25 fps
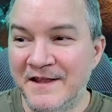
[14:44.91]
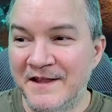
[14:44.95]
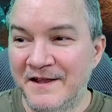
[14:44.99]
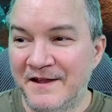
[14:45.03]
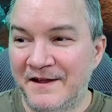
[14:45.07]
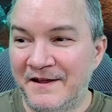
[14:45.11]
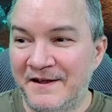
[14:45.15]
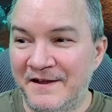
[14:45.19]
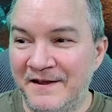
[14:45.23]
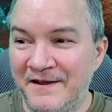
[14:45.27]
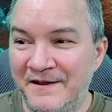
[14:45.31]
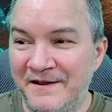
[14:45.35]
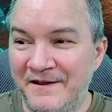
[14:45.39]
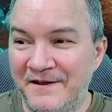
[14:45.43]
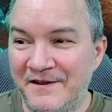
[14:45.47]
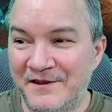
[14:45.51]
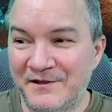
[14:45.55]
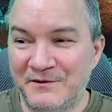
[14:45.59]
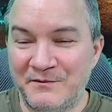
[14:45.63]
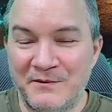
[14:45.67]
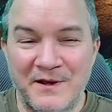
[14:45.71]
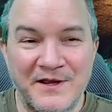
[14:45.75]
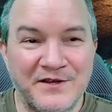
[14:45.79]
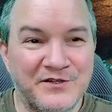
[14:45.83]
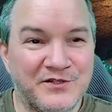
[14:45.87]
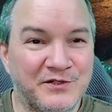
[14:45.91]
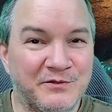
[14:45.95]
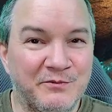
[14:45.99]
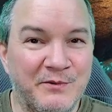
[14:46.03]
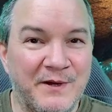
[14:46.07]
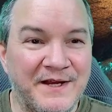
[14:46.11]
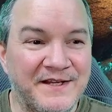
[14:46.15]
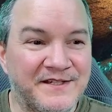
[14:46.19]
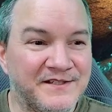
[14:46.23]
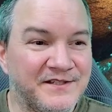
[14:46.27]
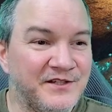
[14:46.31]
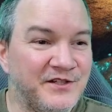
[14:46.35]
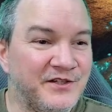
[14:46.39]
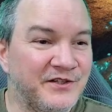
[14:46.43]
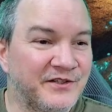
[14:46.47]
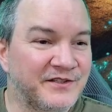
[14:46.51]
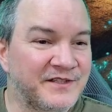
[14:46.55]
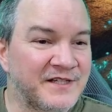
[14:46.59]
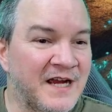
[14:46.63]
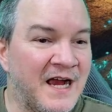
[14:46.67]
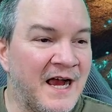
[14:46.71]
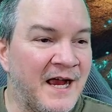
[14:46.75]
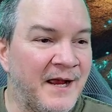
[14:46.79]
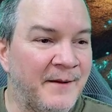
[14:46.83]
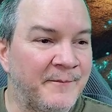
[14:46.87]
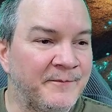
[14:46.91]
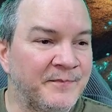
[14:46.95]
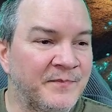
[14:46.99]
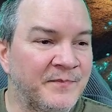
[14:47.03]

Otherwise, you're wasting your time.